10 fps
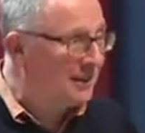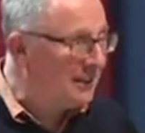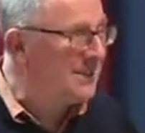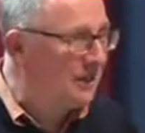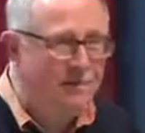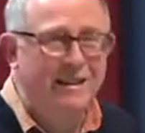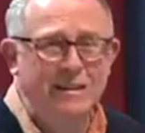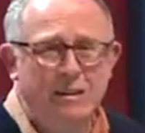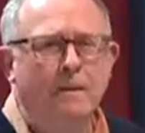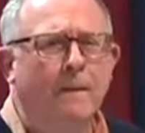Is that
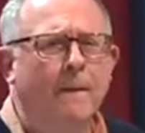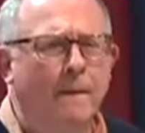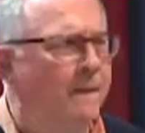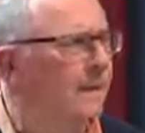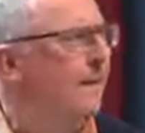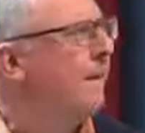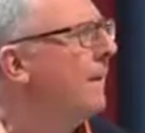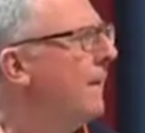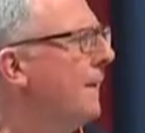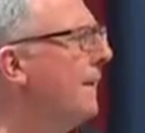right?
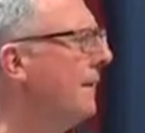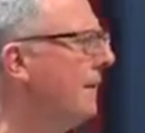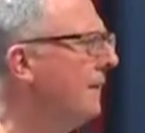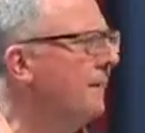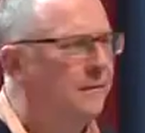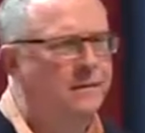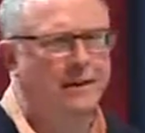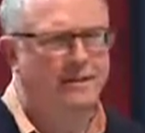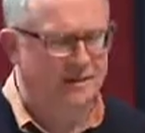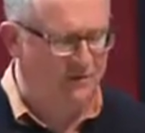
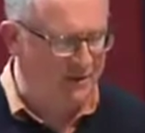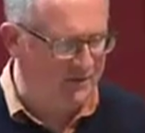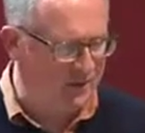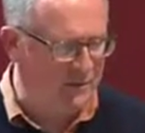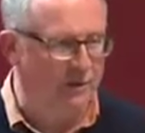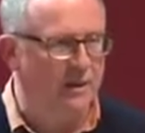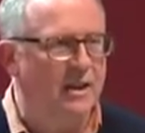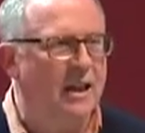Okay, that's very, very good.